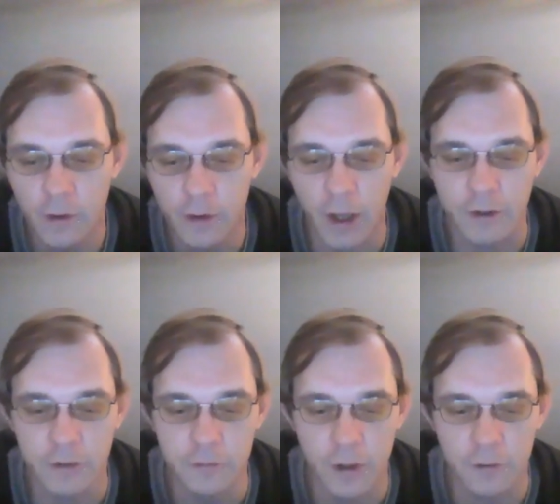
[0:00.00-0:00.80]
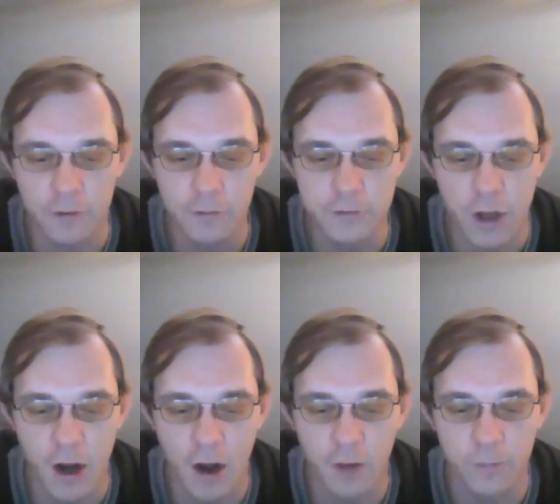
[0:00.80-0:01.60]
and you get a new
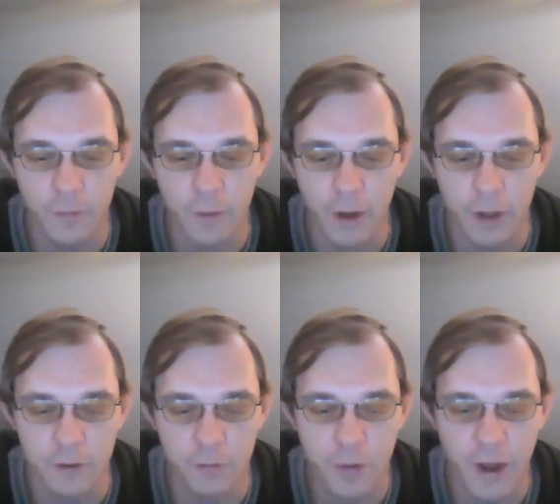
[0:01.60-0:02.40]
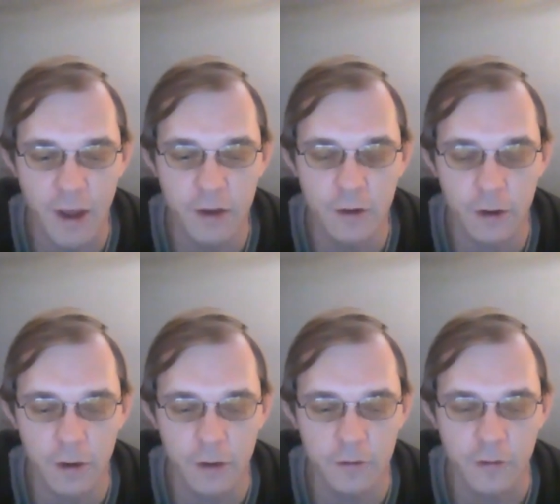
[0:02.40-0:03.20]
job and your pay
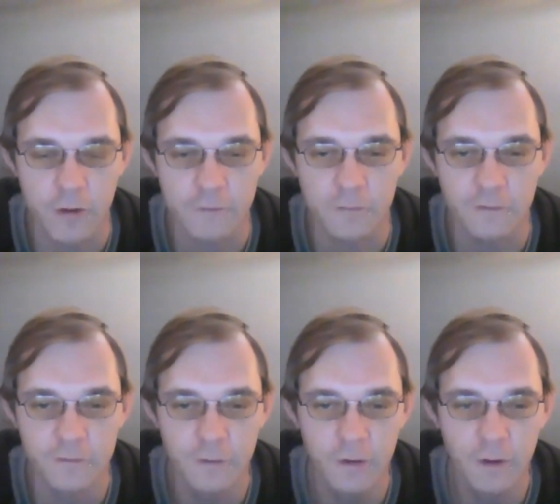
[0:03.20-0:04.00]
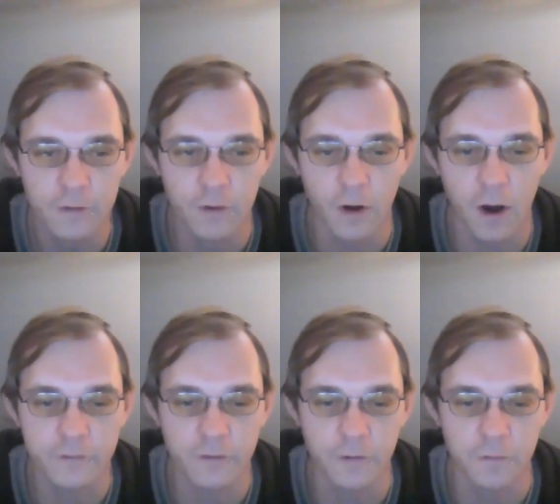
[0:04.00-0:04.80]
increases, then
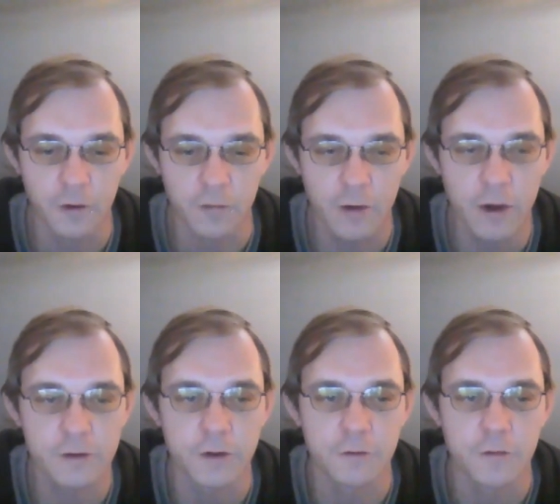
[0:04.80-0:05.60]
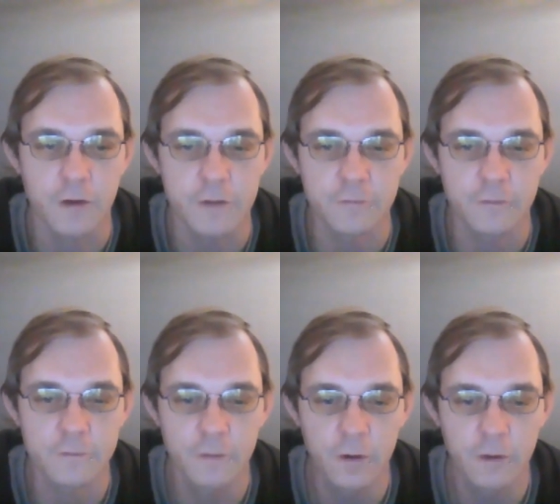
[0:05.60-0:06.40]
also your rent
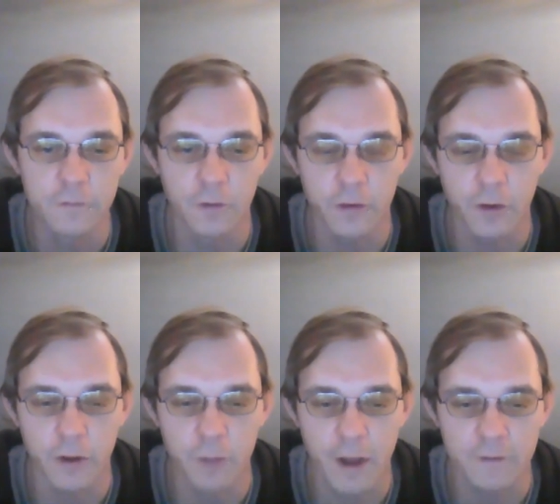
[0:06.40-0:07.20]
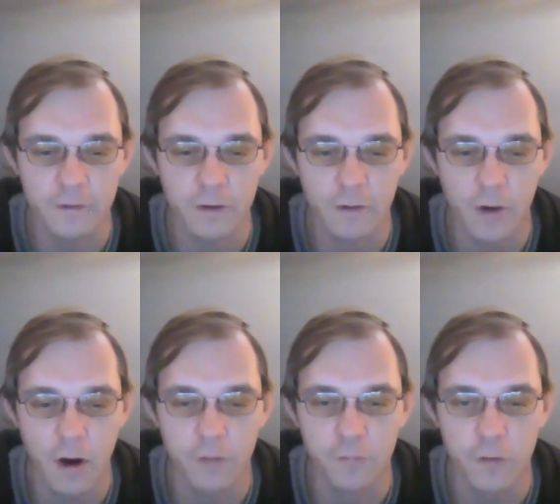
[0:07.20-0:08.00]
increases. So it makes it
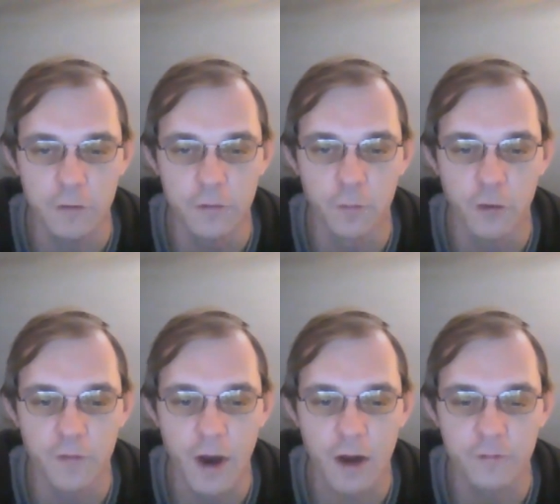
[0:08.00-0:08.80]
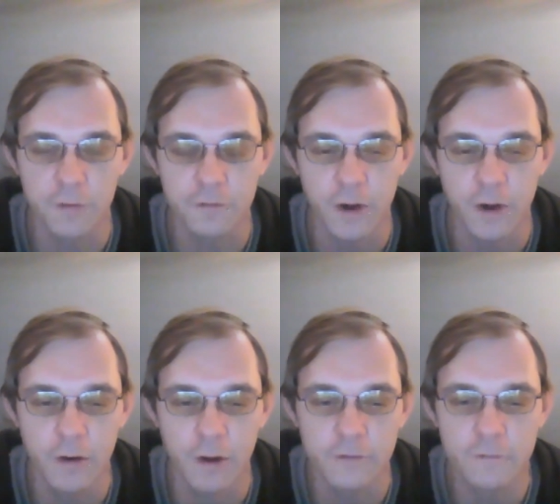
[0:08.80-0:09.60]
hard for you to move out of those
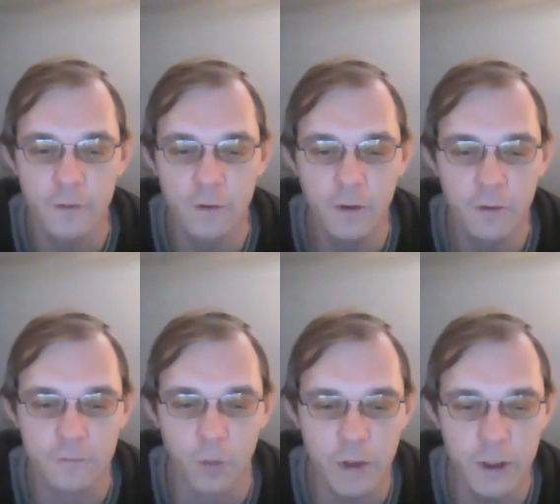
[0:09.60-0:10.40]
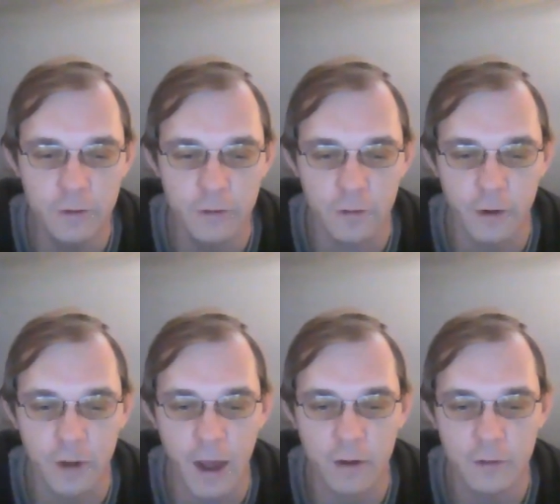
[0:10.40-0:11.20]
areas. So we need to
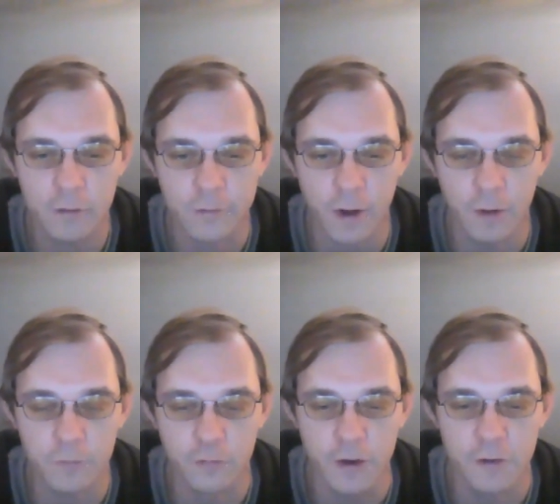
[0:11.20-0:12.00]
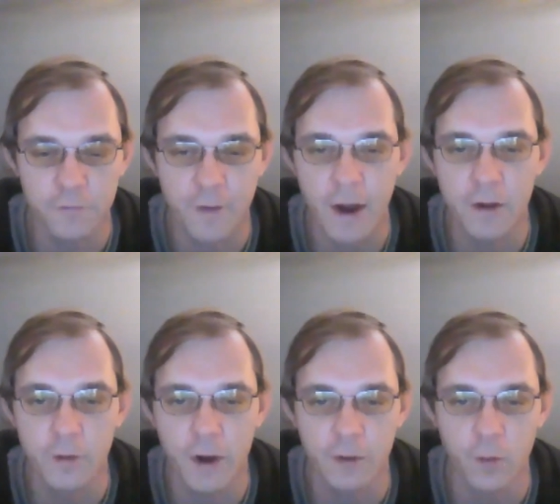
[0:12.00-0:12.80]
look at
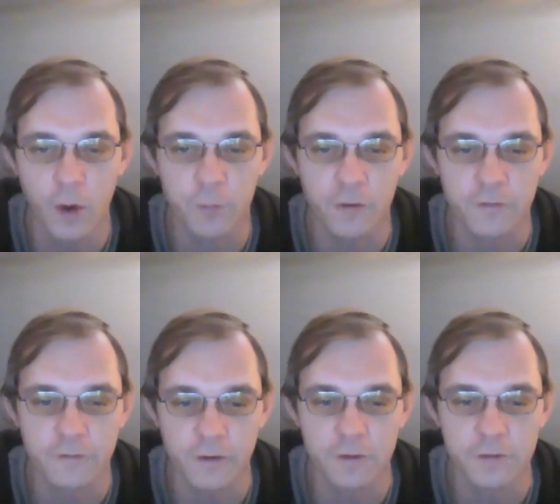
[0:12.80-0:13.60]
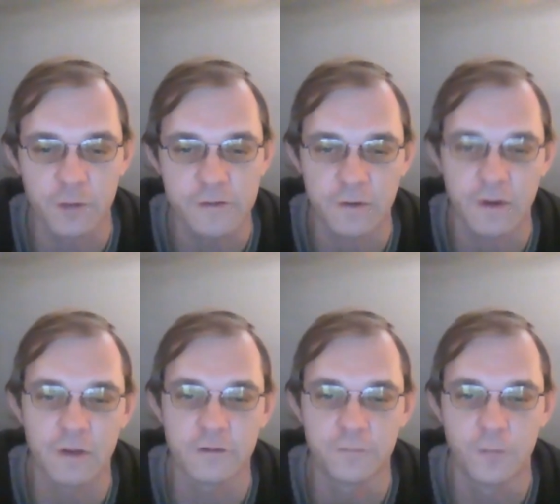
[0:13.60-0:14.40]
reevaluating what percentage we see
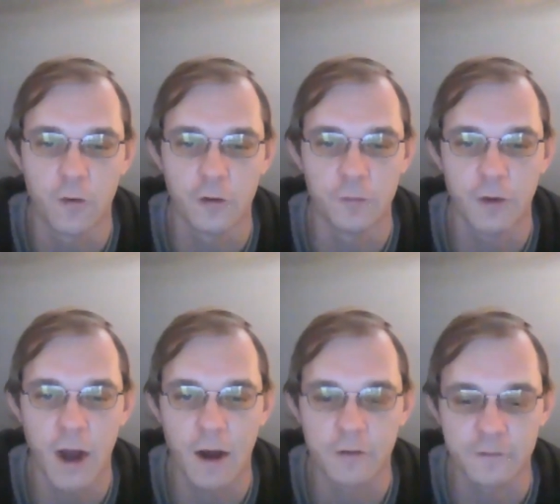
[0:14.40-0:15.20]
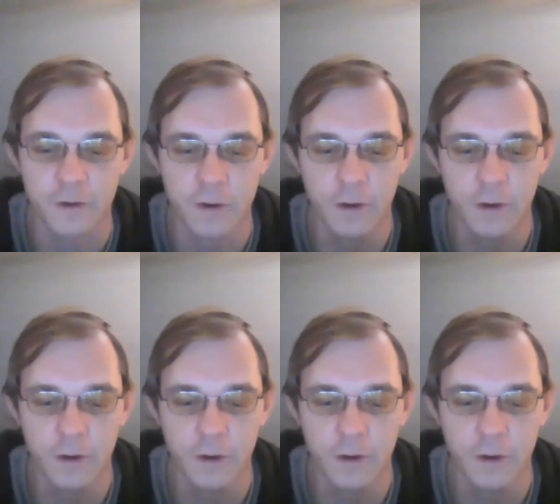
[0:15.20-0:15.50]
as affordable housing